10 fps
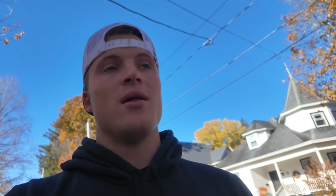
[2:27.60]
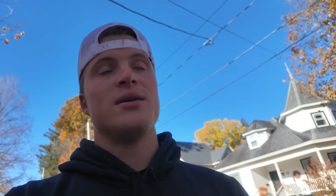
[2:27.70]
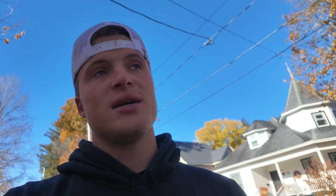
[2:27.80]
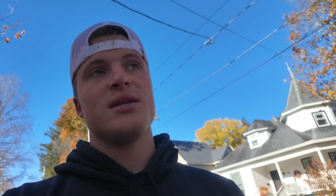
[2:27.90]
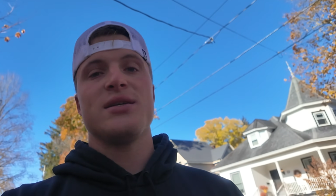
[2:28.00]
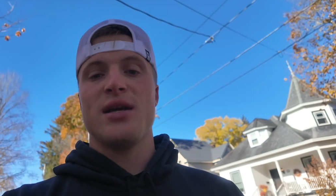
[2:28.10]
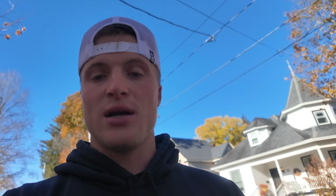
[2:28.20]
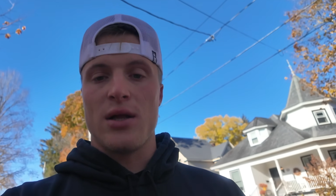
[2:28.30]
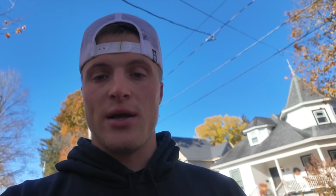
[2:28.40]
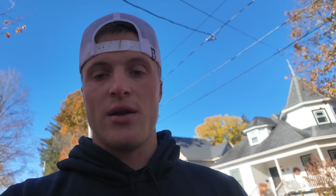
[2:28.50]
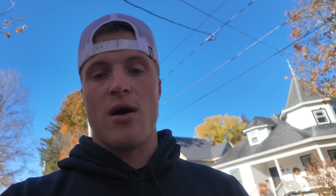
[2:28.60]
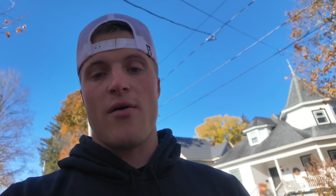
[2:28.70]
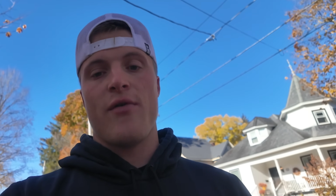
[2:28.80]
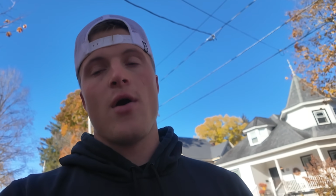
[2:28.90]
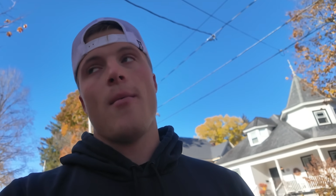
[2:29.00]
let's get this thing cleaned
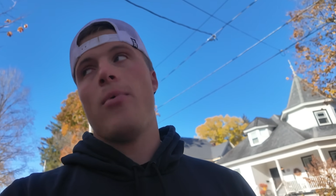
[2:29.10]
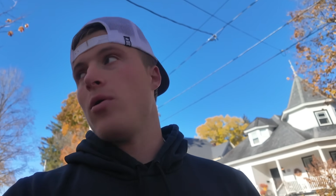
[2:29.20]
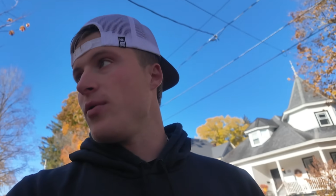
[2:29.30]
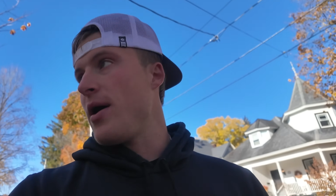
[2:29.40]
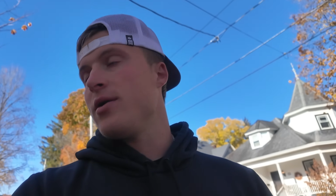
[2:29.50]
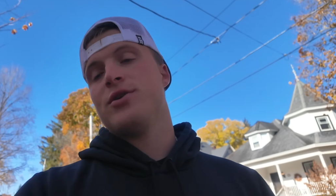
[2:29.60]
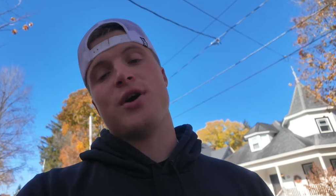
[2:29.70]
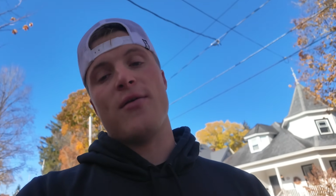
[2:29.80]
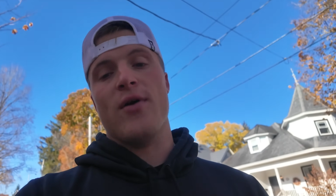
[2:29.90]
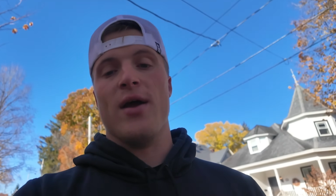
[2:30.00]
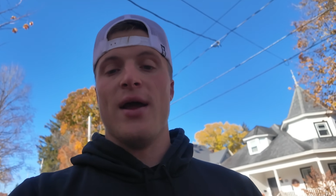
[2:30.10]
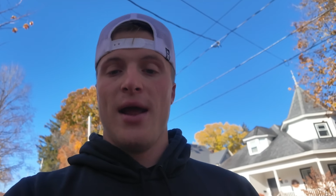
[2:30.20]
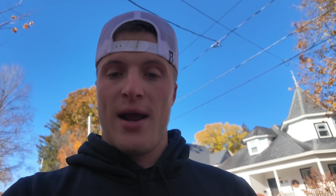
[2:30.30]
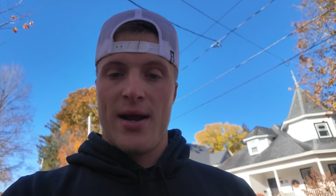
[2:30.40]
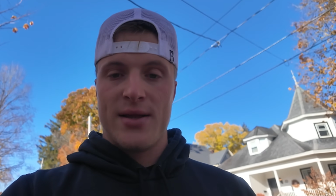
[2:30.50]
off, hold down the driveway,
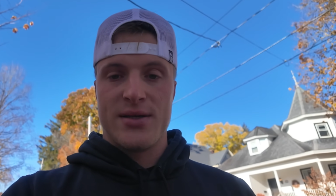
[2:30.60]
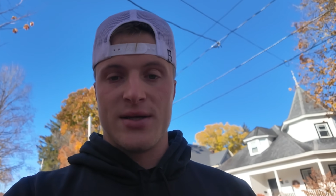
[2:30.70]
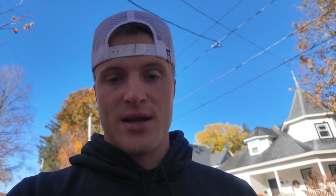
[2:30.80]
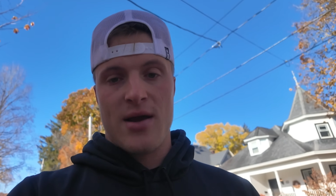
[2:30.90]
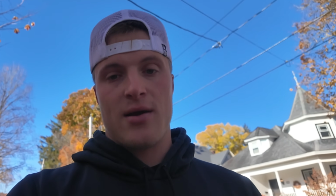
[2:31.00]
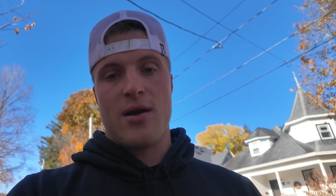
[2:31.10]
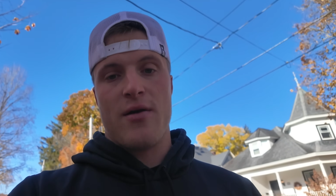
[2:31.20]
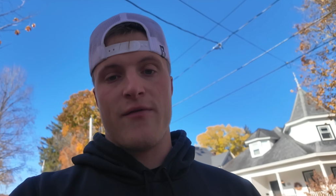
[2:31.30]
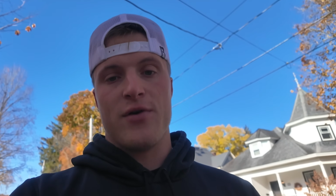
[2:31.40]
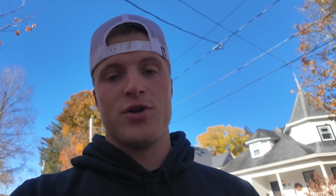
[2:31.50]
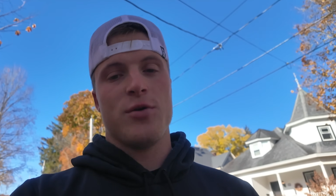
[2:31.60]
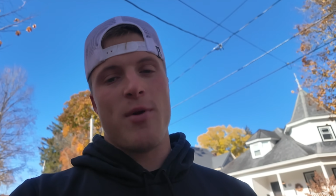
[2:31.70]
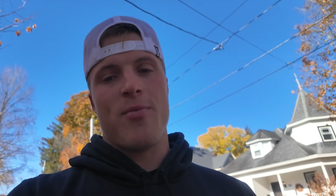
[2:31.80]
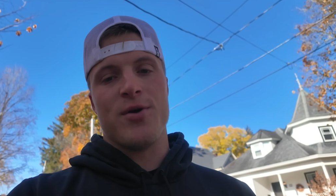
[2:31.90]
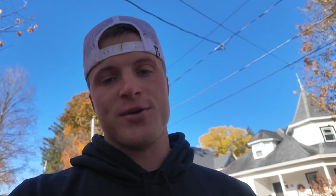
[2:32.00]
and get this thing taken care of first. Should be
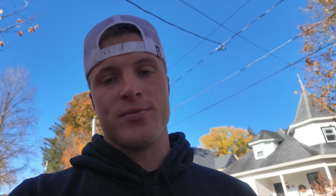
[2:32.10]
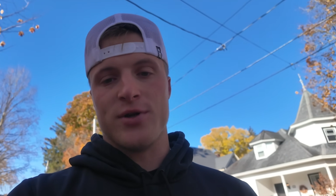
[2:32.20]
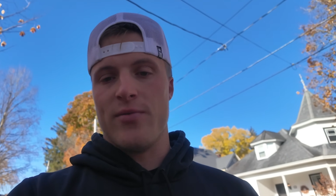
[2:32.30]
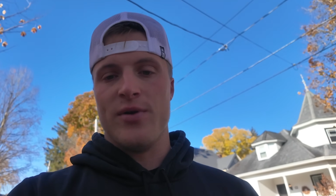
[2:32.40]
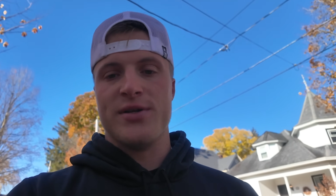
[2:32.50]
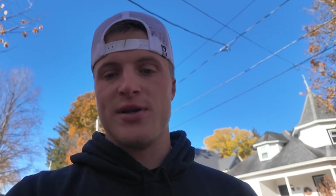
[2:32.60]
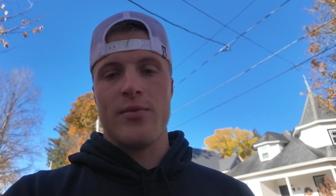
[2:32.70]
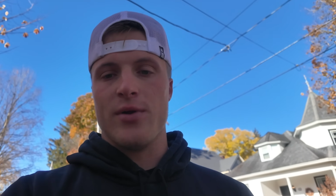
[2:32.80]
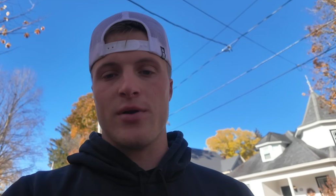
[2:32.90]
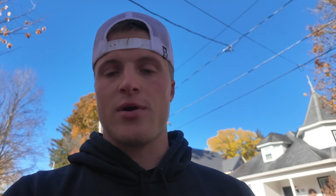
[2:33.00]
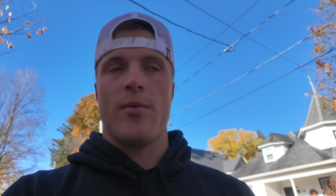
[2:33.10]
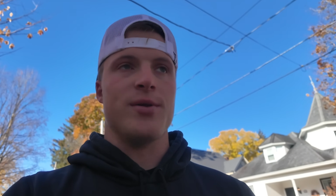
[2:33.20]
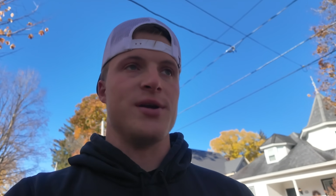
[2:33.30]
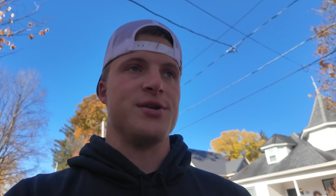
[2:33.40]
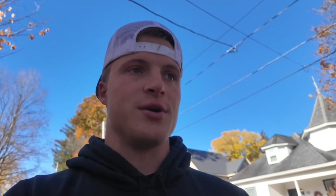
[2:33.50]
a pretty simple job. We just did within a couple
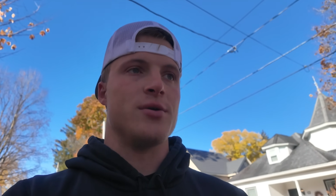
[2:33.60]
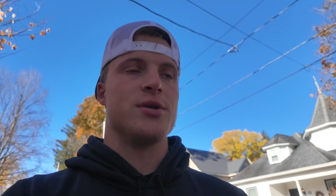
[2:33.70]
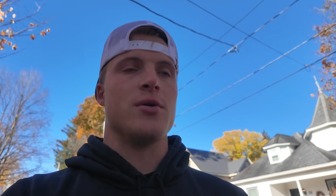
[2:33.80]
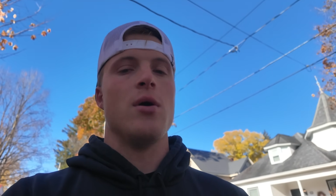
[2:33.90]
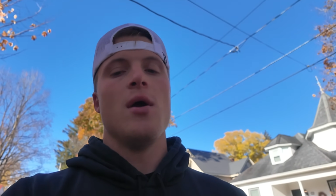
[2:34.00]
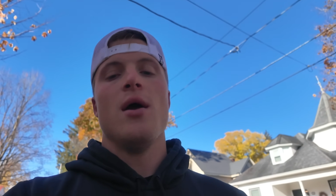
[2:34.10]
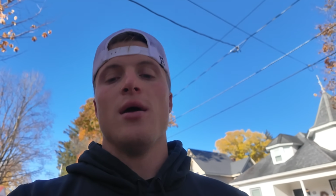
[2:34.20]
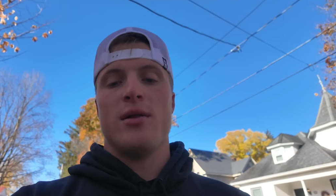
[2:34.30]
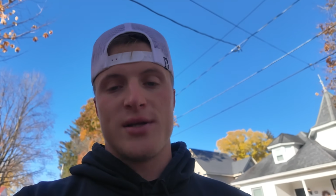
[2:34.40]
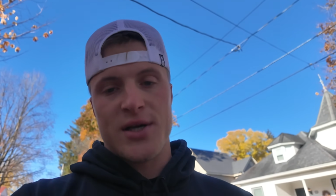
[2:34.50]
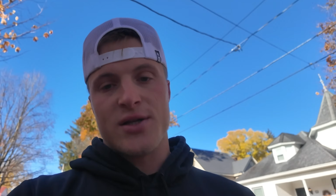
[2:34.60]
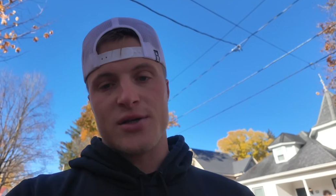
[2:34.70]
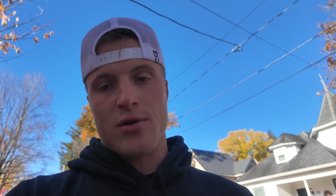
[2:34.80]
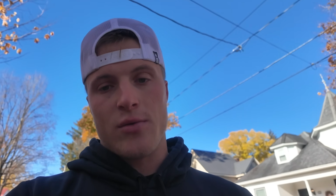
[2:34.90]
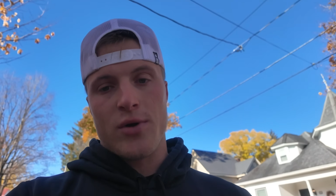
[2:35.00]
days ago, so let's get this
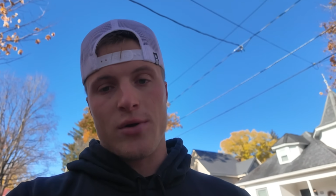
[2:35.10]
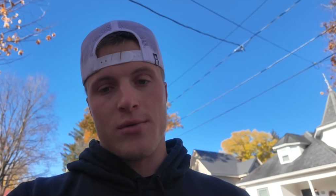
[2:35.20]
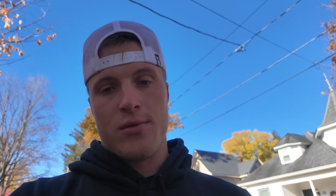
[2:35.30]
other one done.